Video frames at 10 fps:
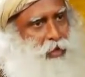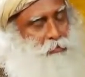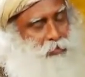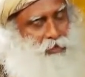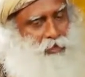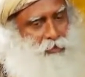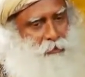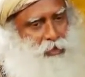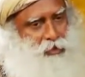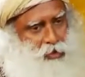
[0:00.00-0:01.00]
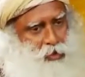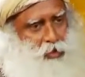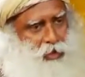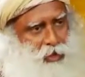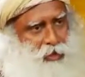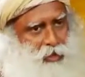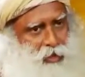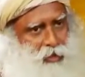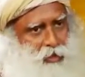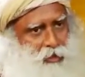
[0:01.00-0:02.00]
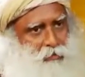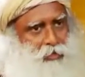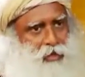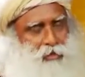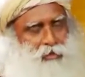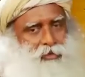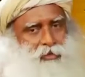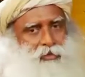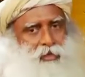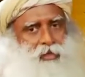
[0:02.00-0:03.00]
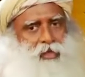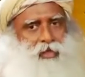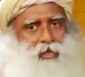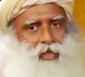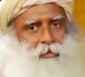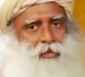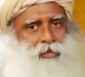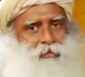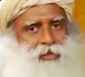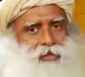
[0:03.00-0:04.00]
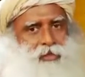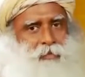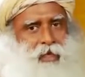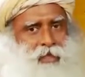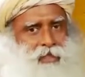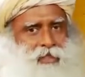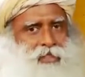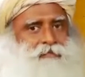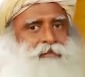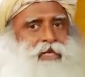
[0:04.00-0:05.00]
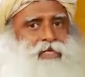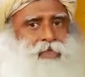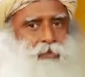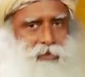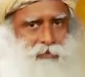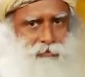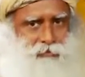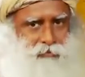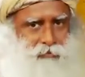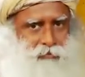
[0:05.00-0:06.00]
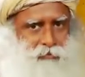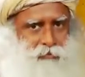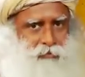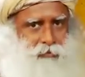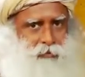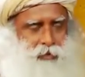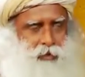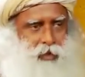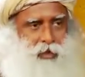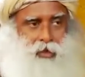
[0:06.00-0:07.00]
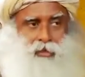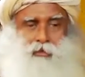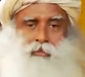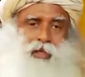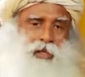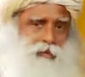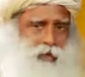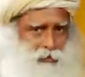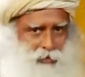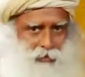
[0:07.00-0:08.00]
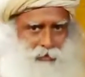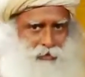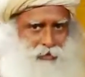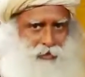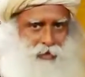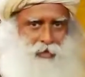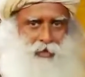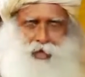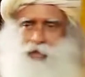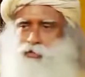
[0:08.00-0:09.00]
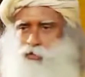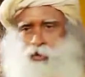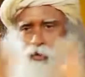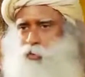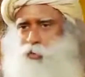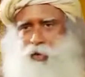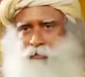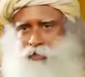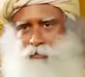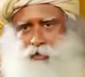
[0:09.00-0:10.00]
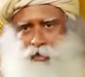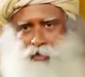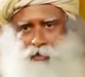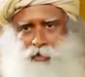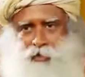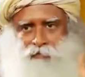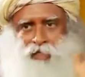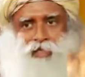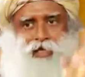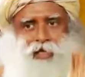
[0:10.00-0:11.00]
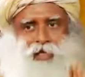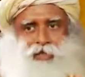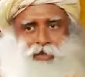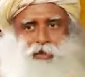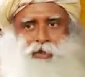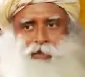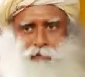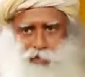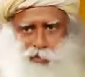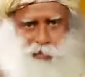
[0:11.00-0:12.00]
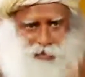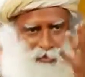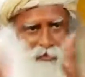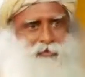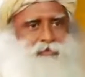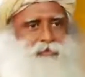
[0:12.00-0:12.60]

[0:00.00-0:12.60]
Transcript: a businessman is a good leader because the thing about the businessman is he's flexible. He doesn't believe anything. He has no qualms about anything. If the deal is good, he will do it.